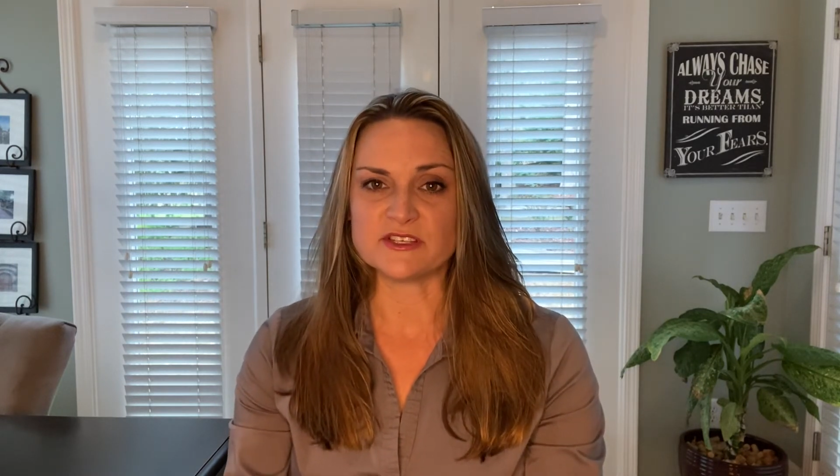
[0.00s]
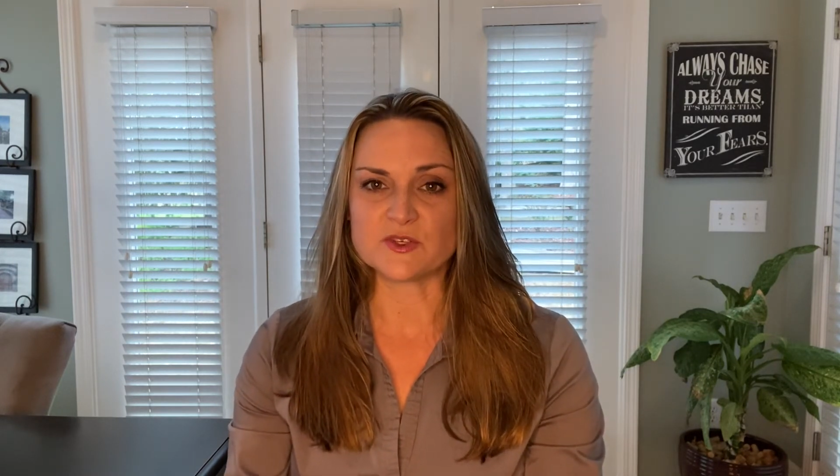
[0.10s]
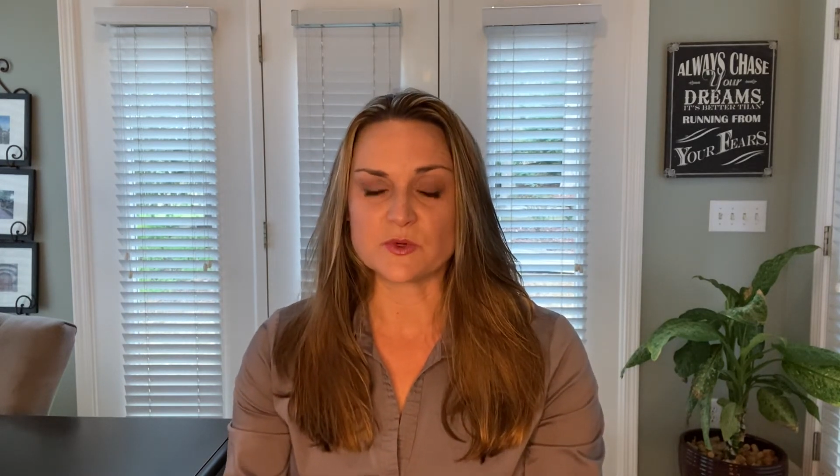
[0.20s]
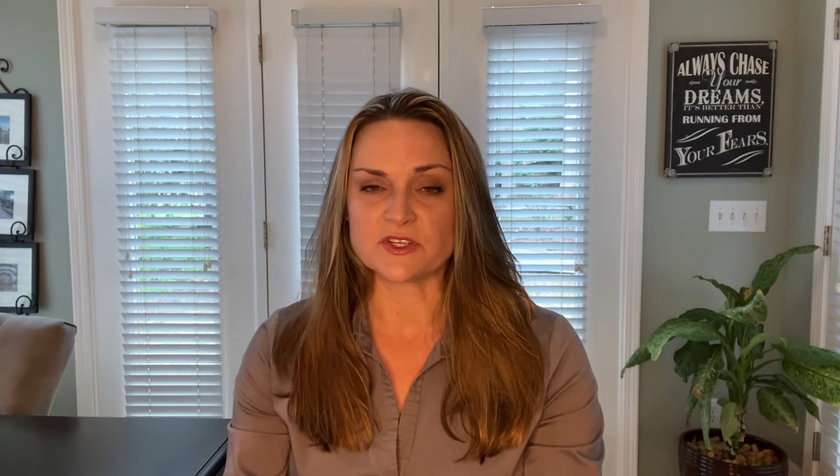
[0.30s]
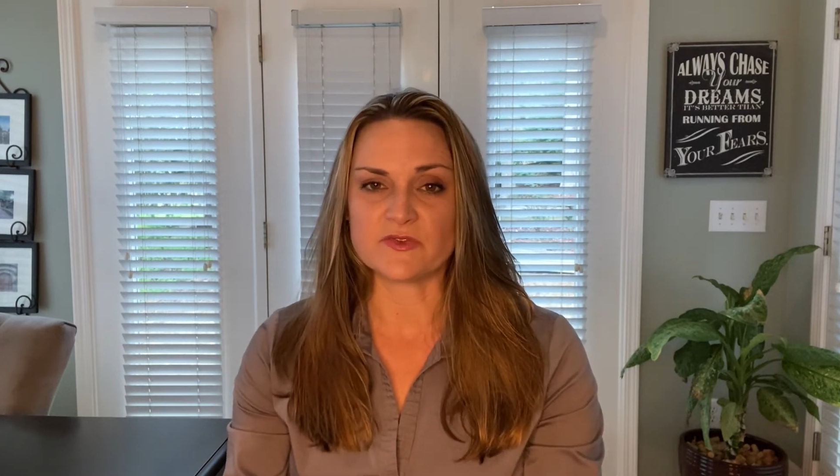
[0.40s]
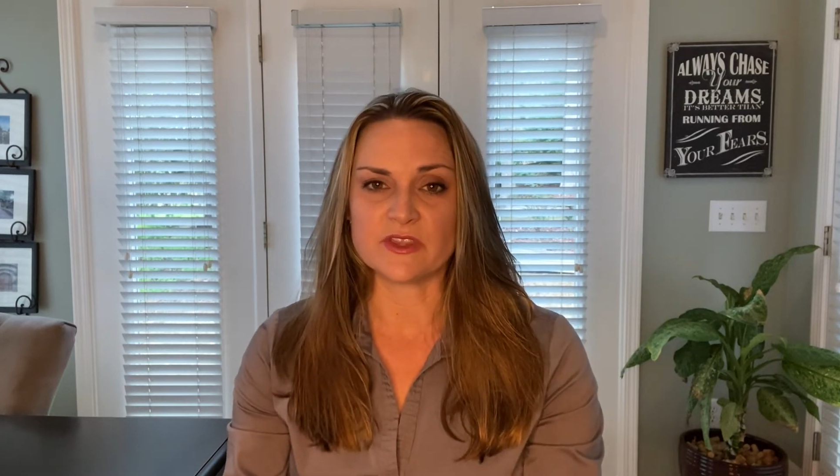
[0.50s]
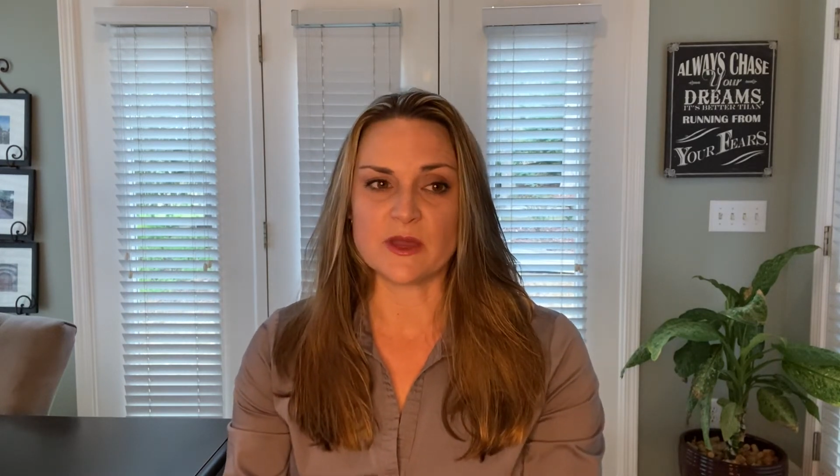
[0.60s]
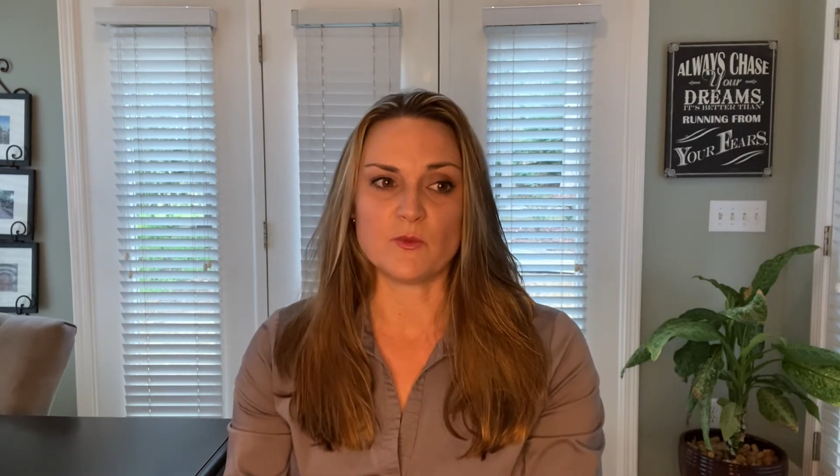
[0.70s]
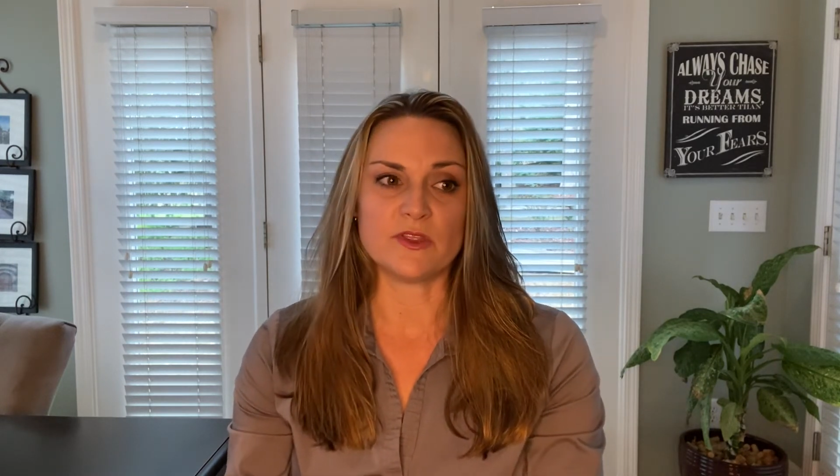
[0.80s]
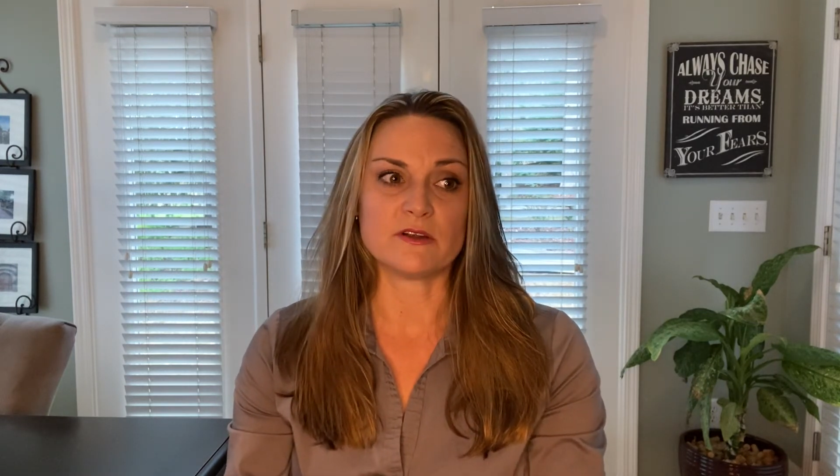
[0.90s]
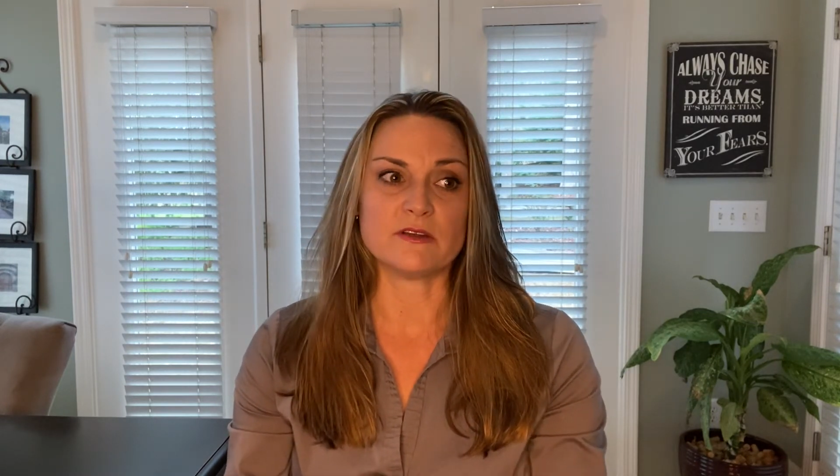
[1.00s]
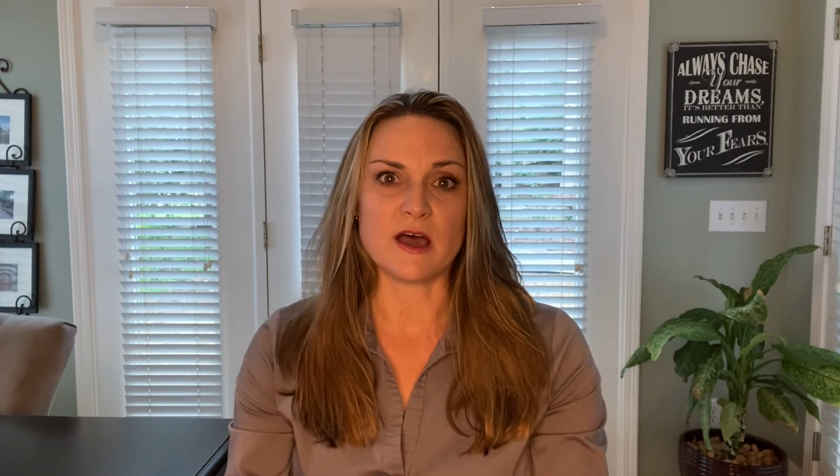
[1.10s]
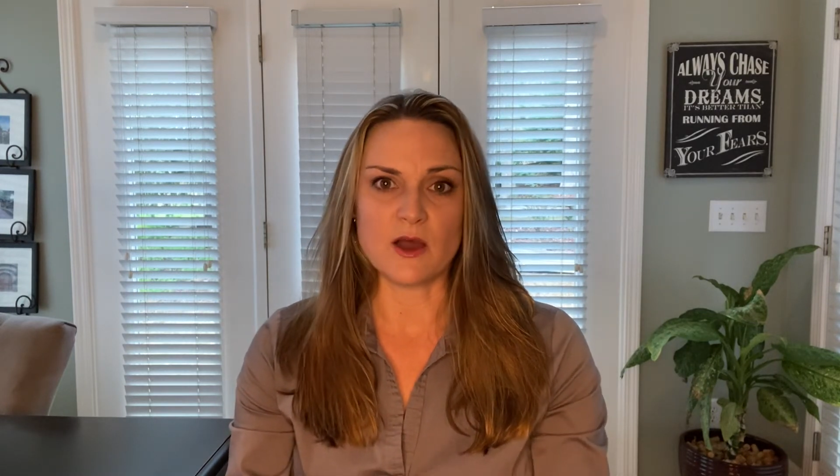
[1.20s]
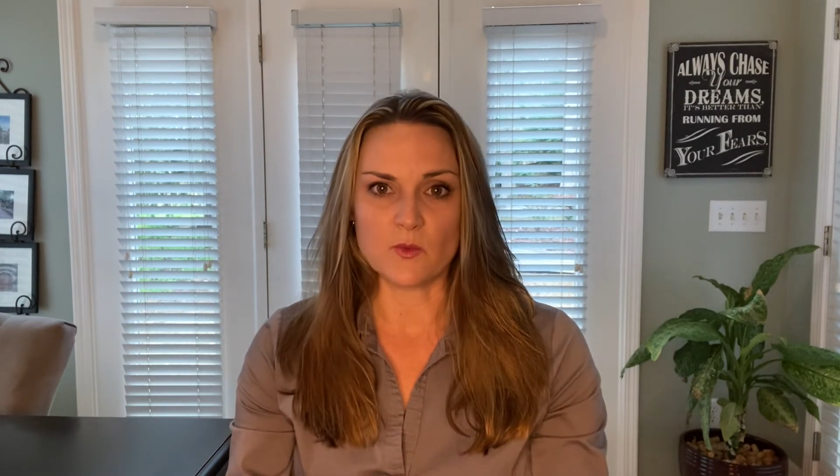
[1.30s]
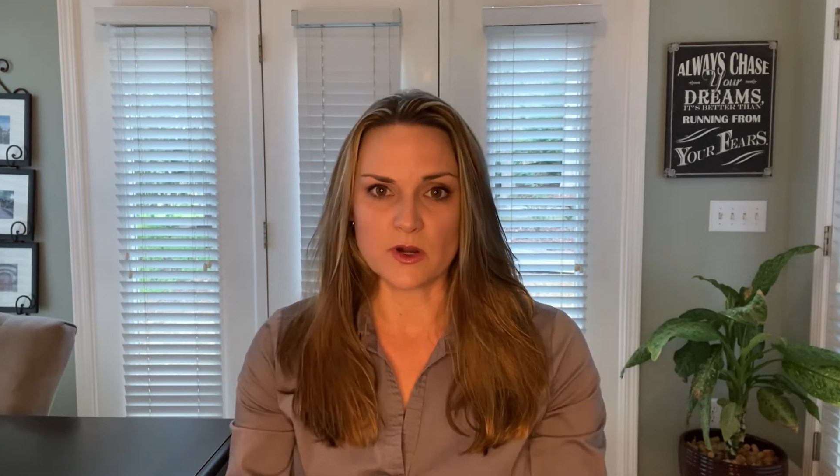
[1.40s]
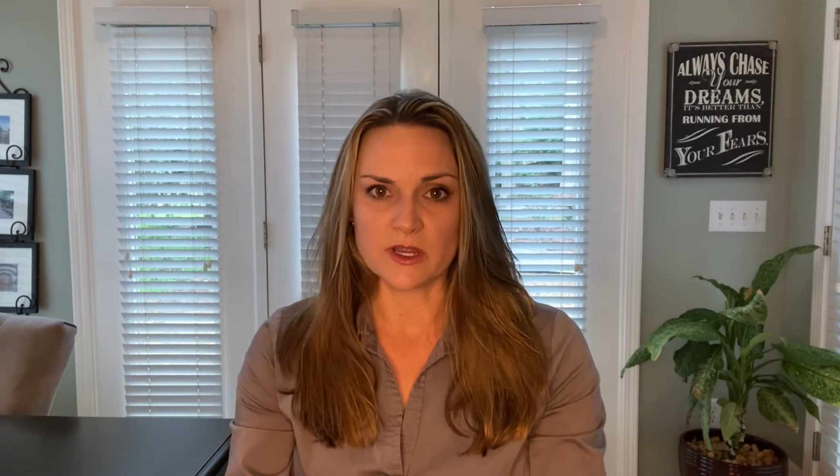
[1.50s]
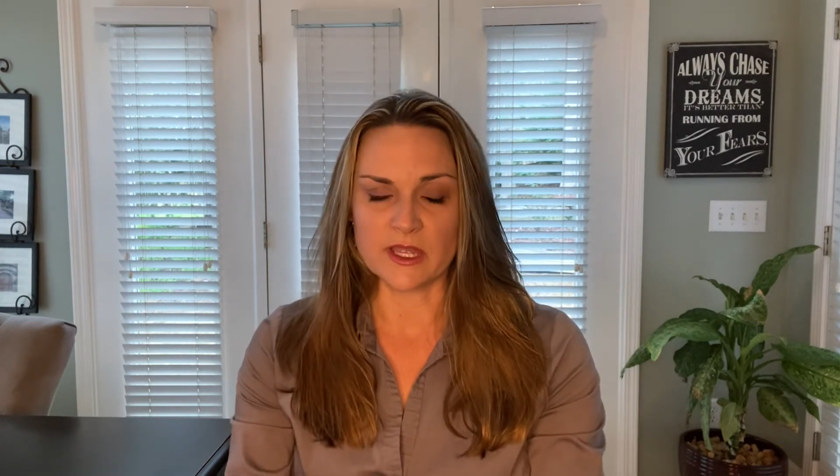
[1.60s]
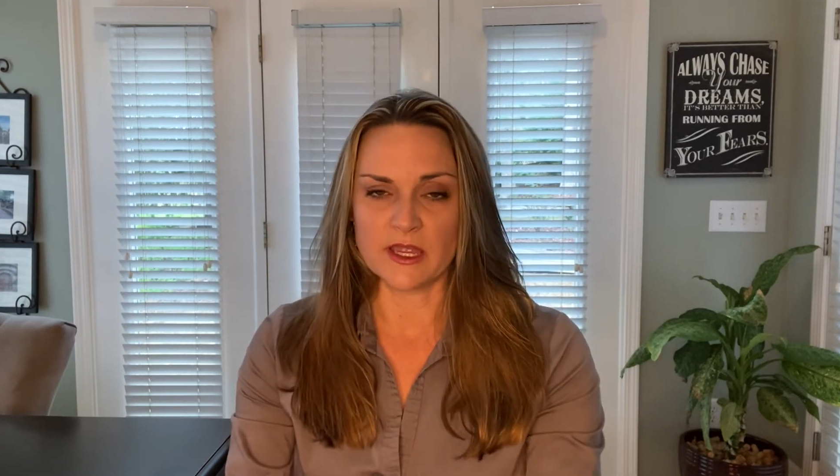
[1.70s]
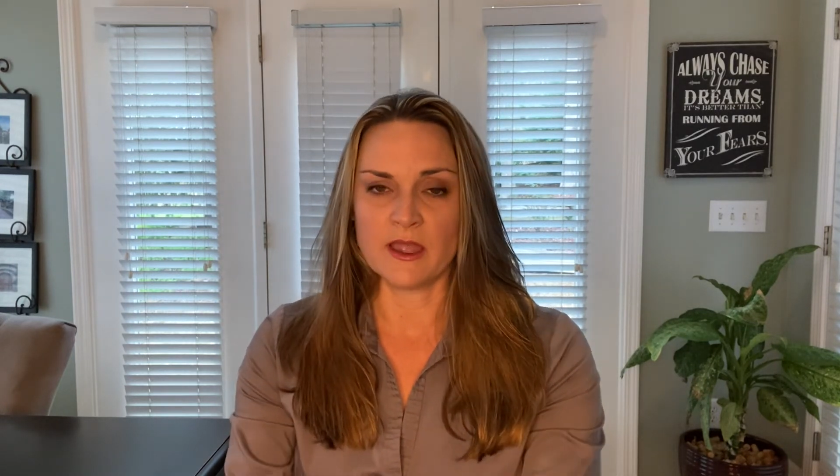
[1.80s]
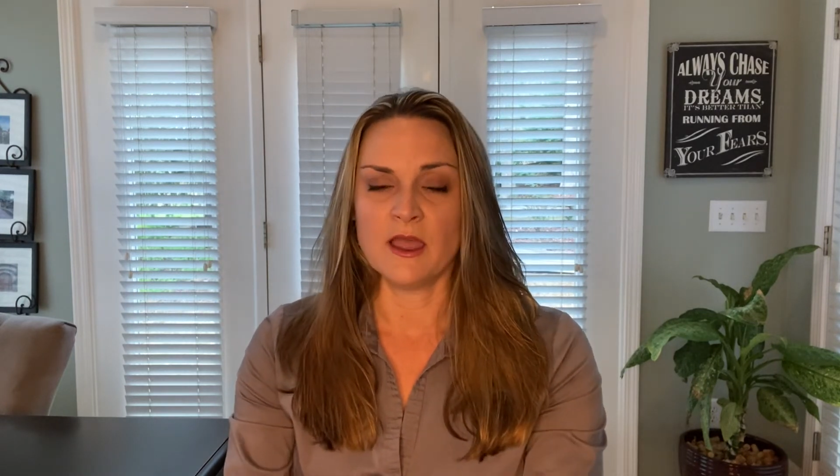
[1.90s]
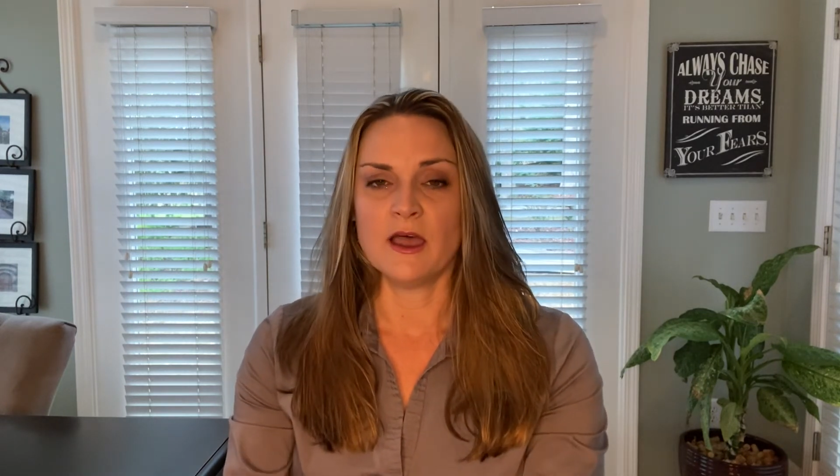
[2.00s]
source for them when they're not working.